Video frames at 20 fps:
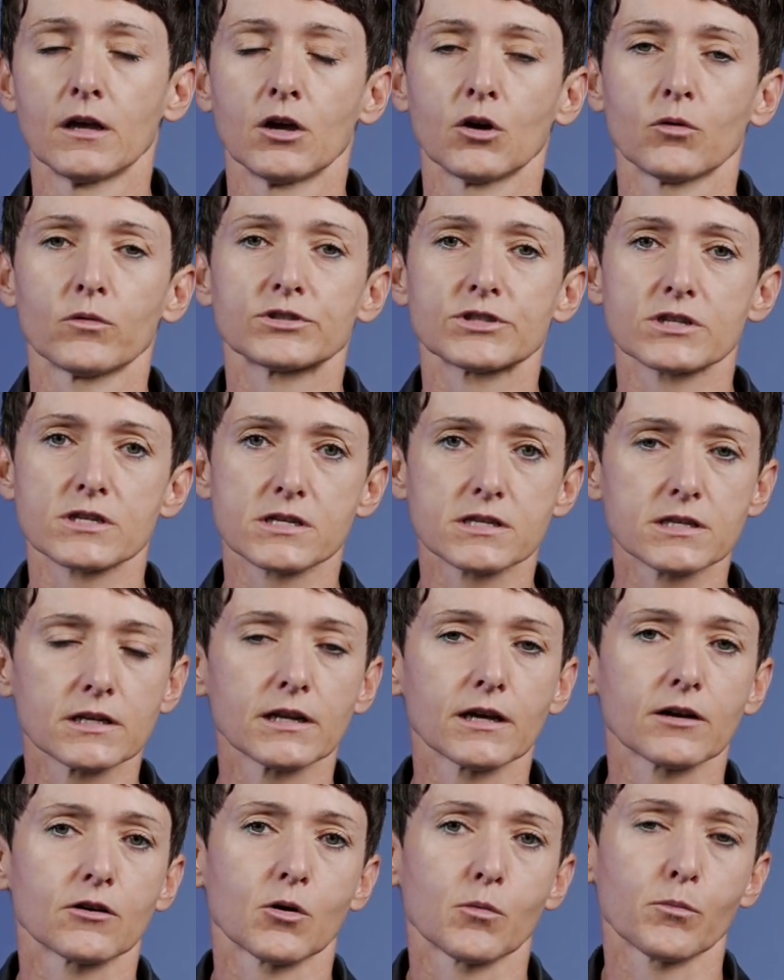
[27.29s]
which is still
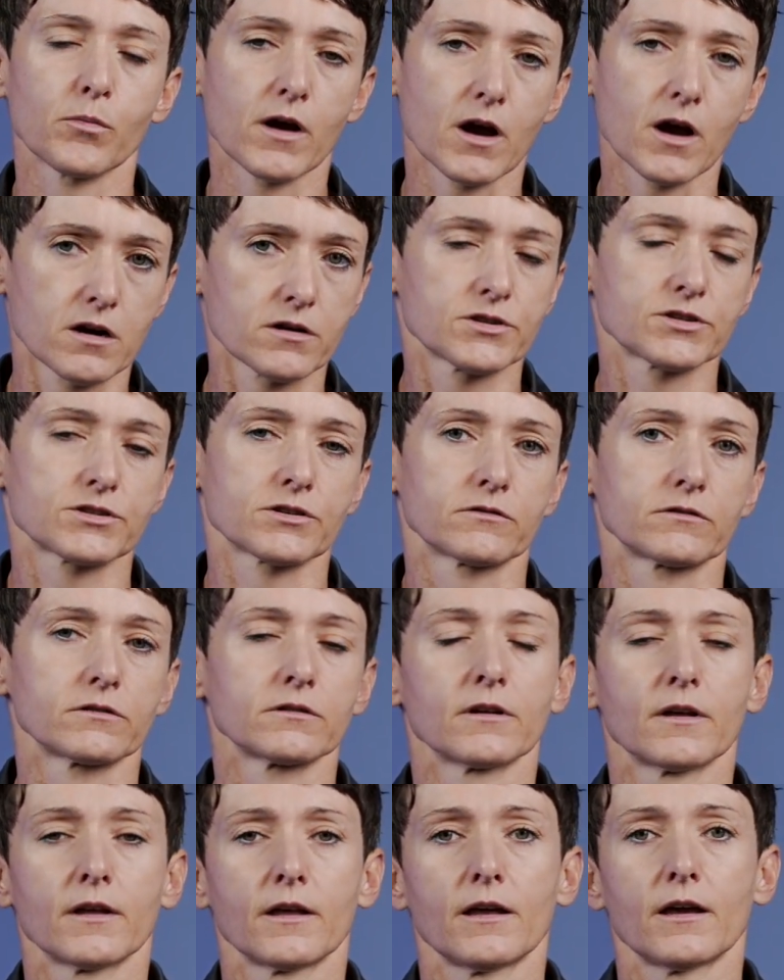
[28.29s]
a comparison,
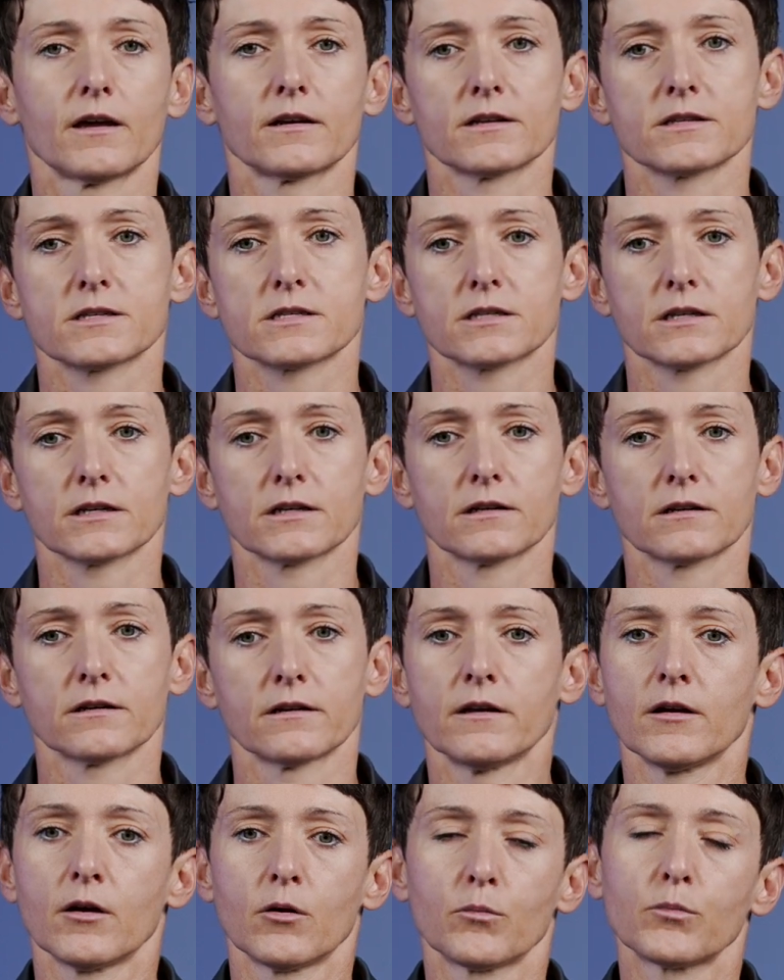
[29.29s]
and it's still
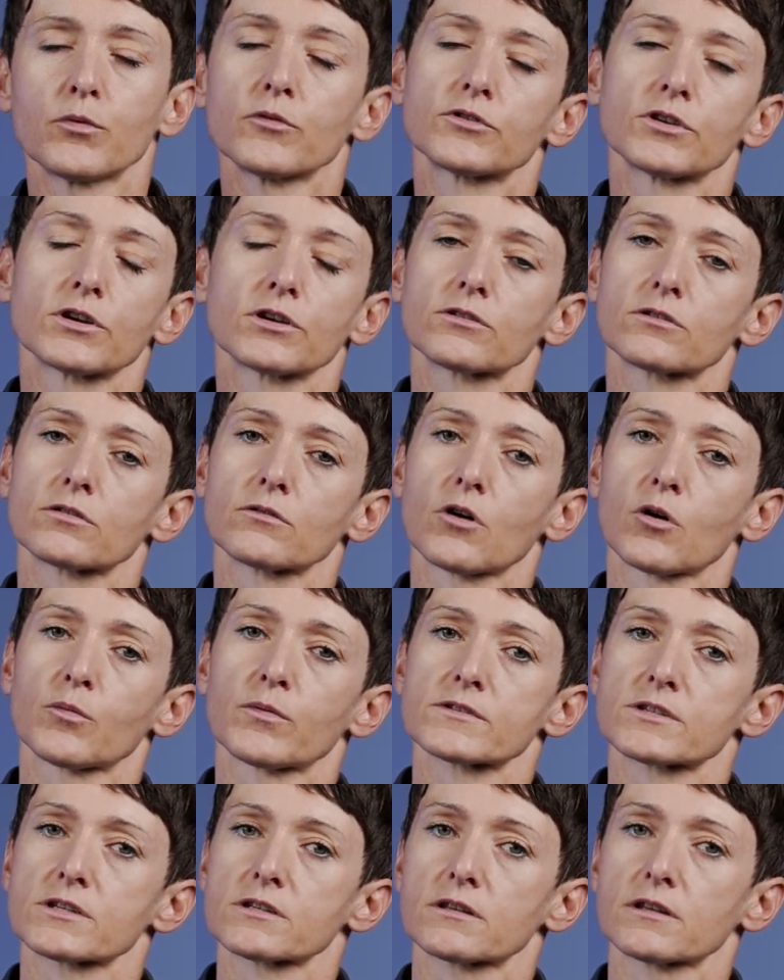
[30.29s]
putting two
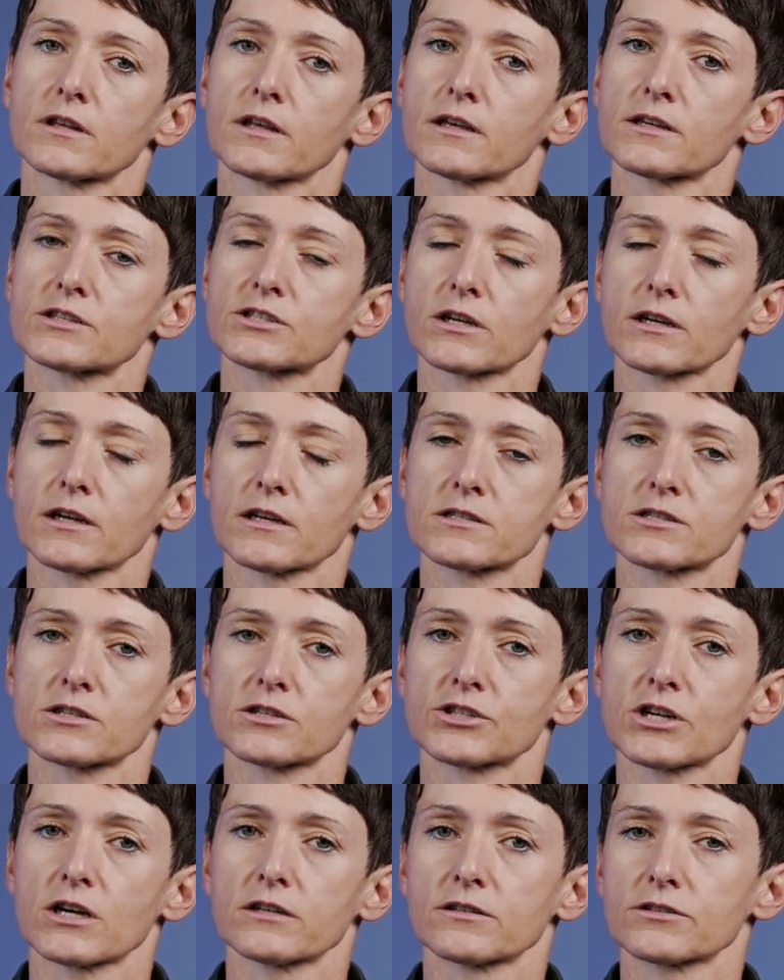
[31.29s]
opposite things against
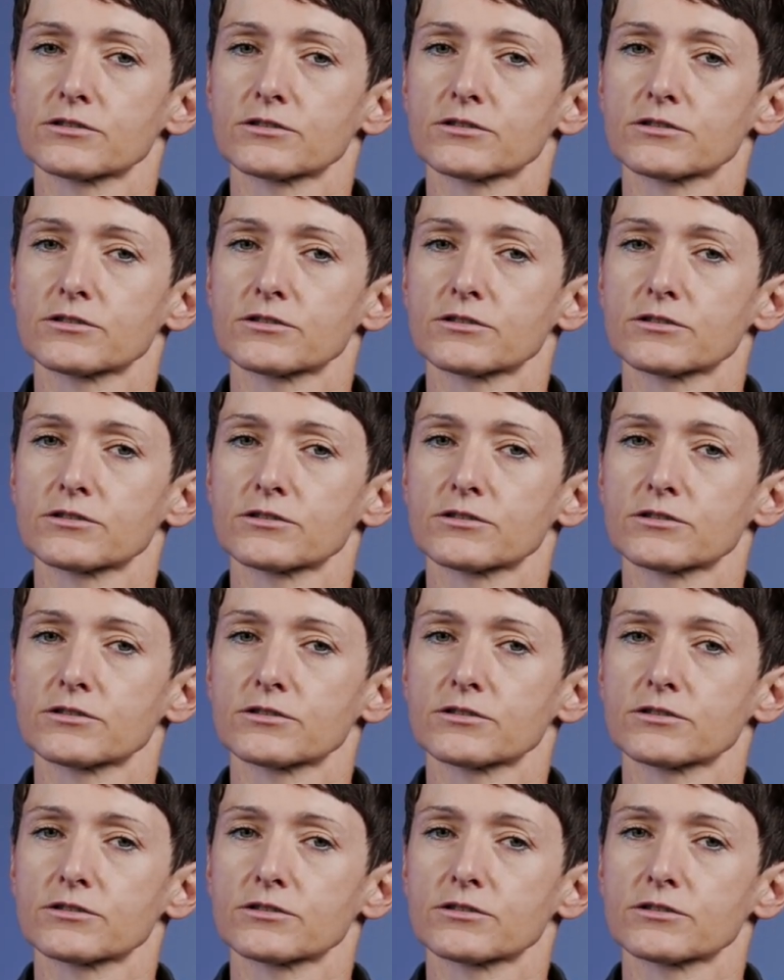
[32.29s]
each other.